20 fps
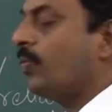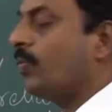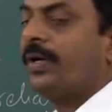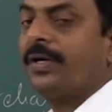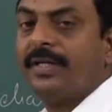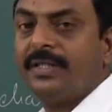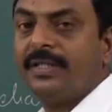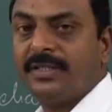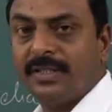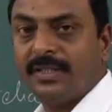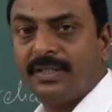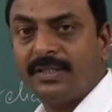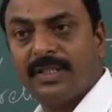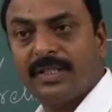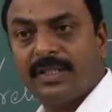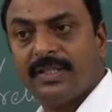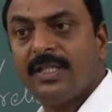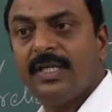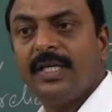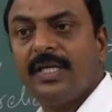What is
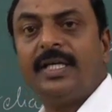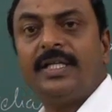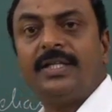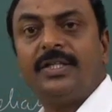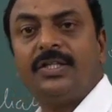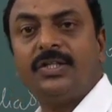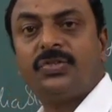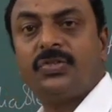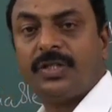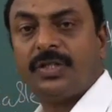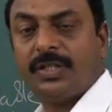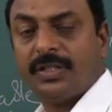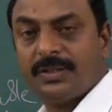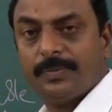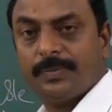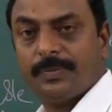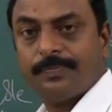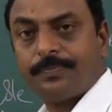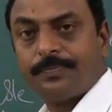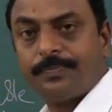census? This
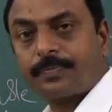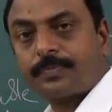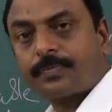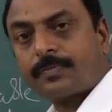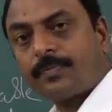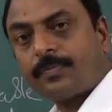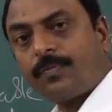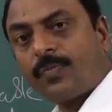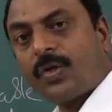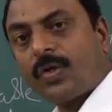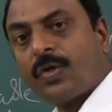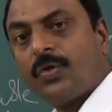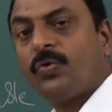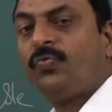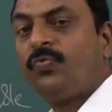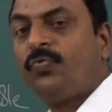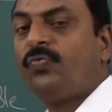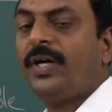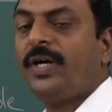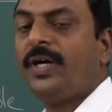is
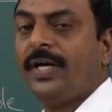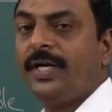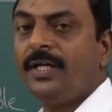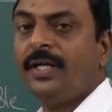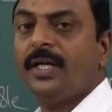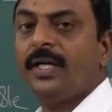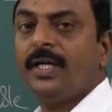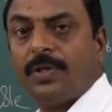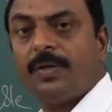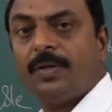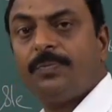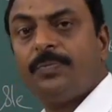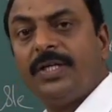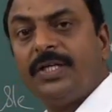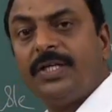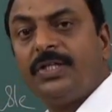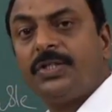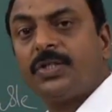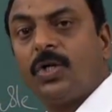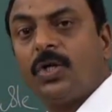to find
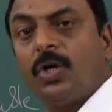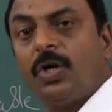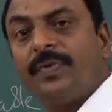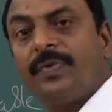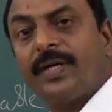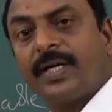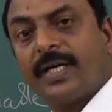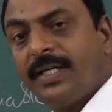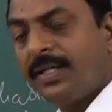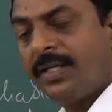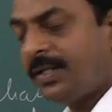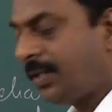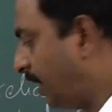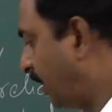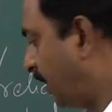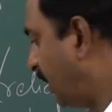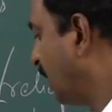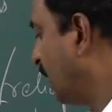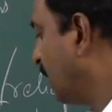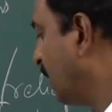population of a
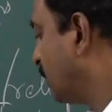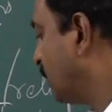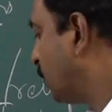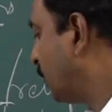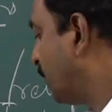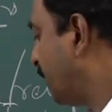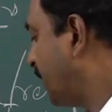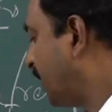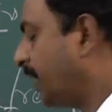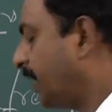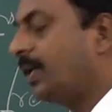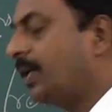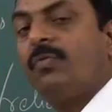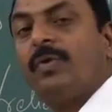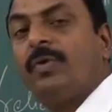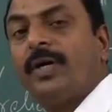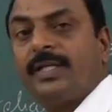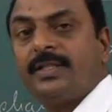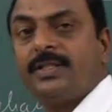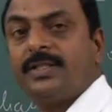country. So it
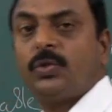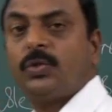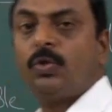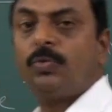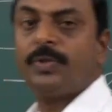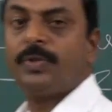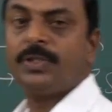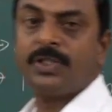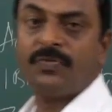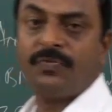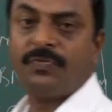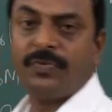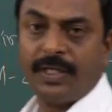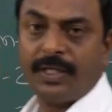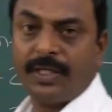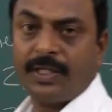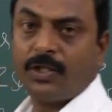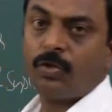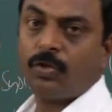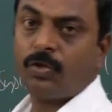requires so much of
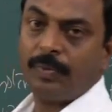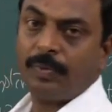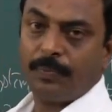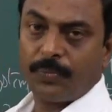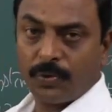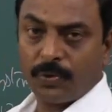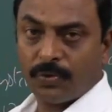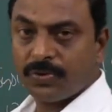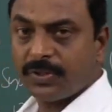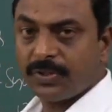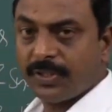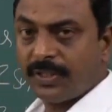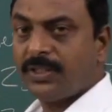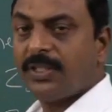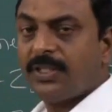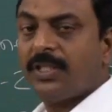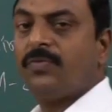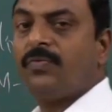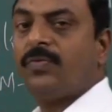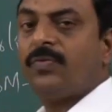data to be
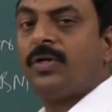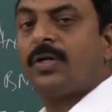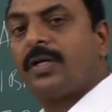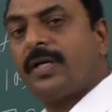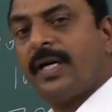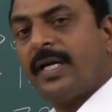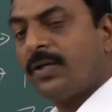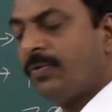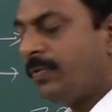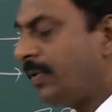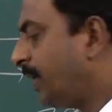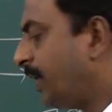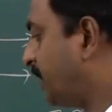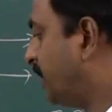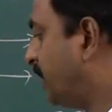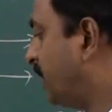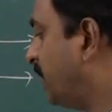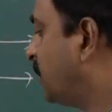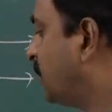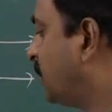processed for
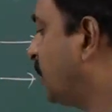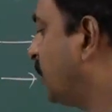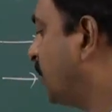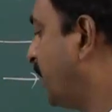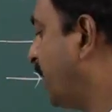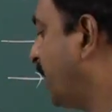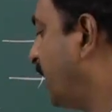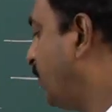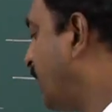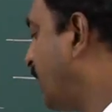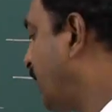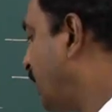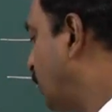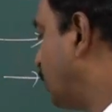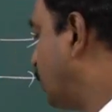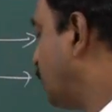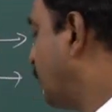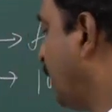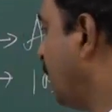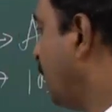calculation. So there we are
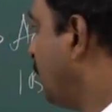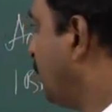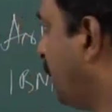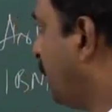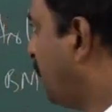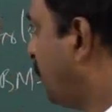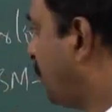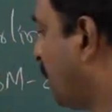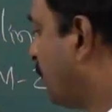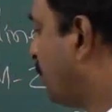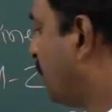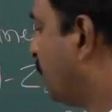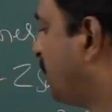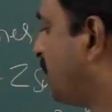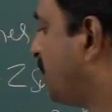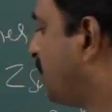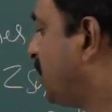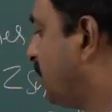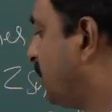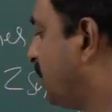using these type of
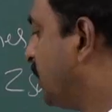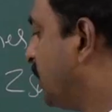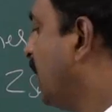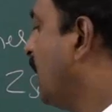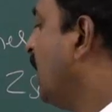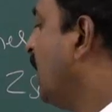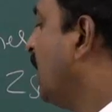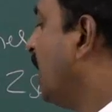systems.